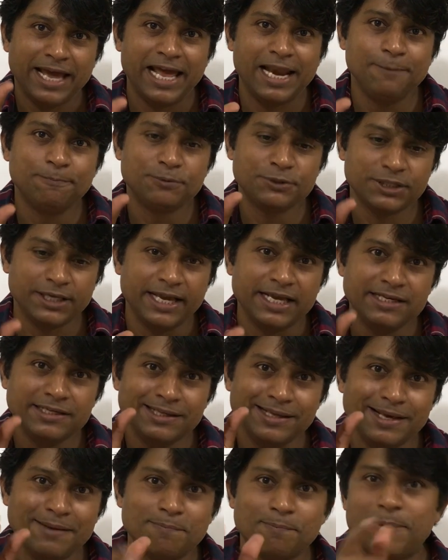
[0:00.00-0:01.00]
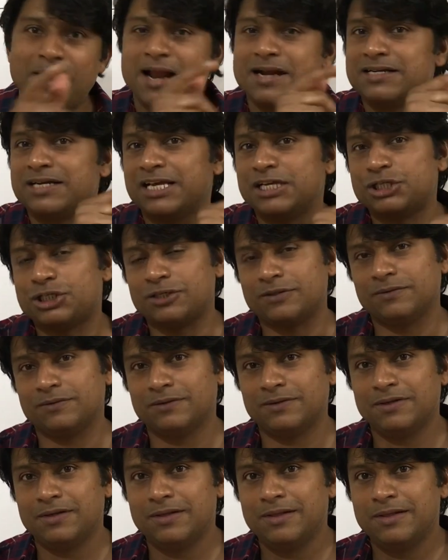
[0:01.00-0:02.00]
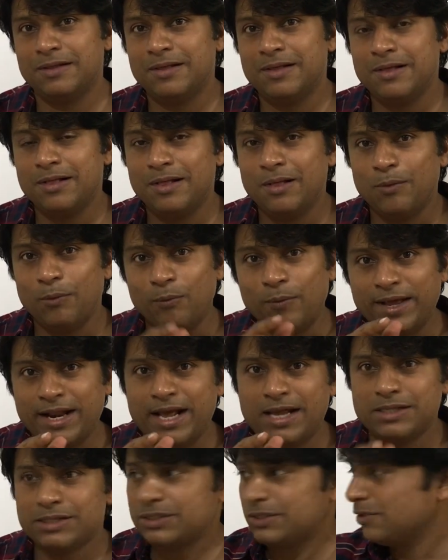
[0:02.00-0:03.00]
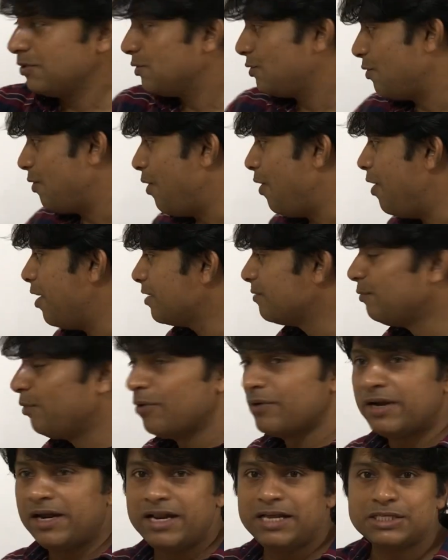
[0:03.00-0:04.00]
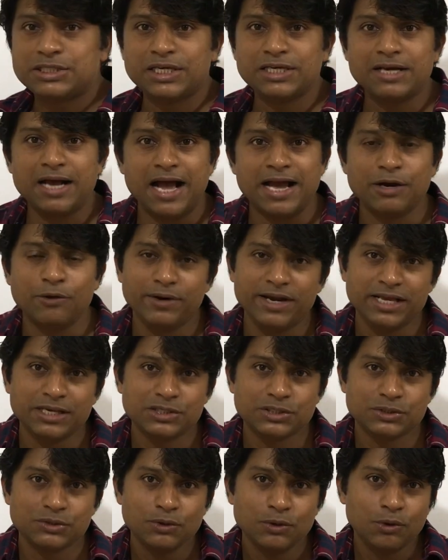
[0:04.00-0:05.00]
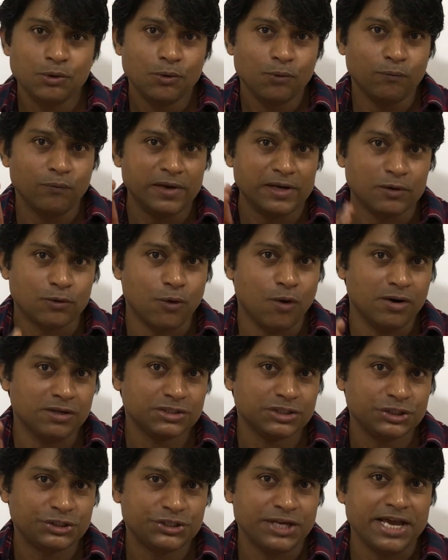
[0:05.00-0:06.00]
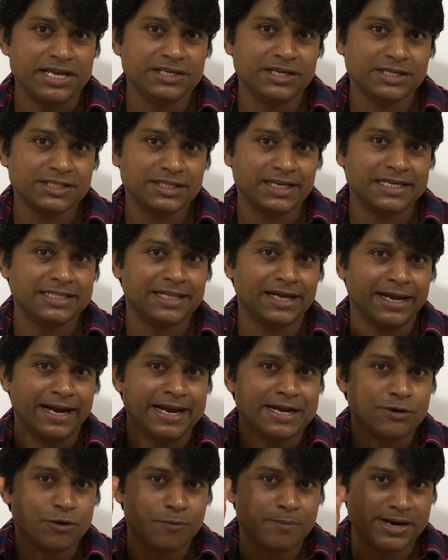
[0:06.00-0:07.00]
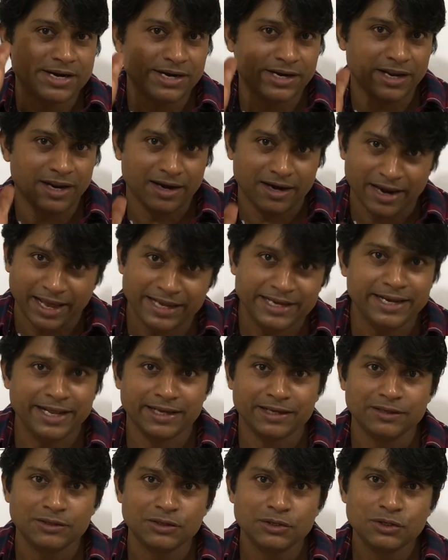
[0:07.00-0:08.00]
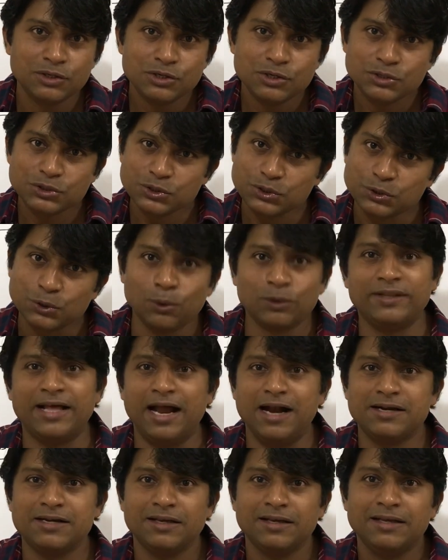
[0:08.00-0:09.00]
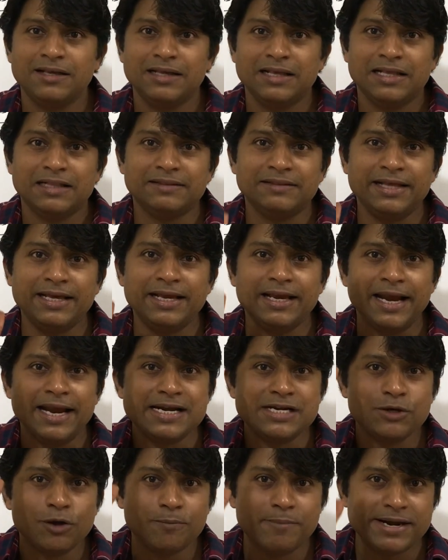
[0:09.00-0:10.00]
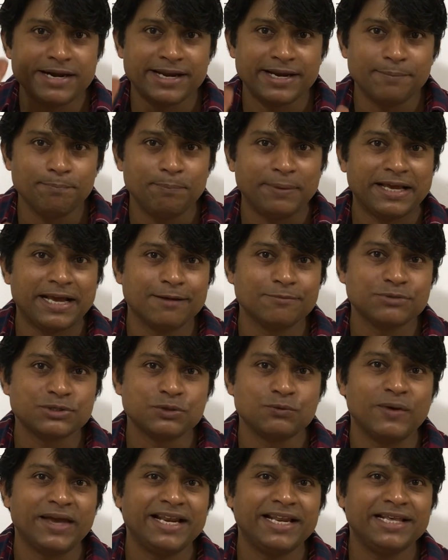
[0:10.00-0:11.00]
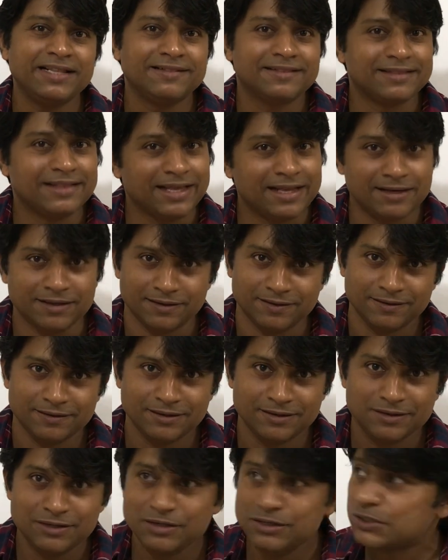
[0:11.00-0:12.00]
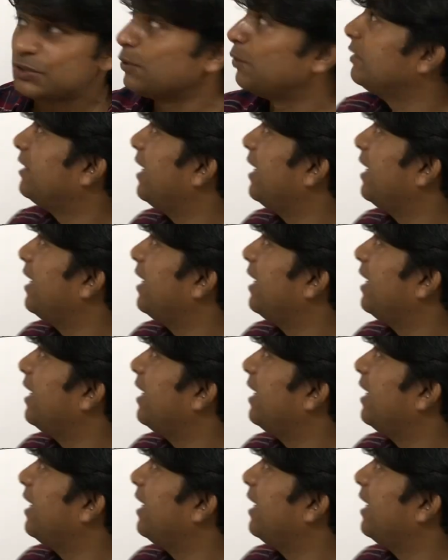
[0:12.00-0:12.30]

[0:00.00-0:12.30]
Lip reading: helps in implantation, whereas hormone releasing IUDs will cause changes in the endometrial lining so that the endometrium becomes very thin, so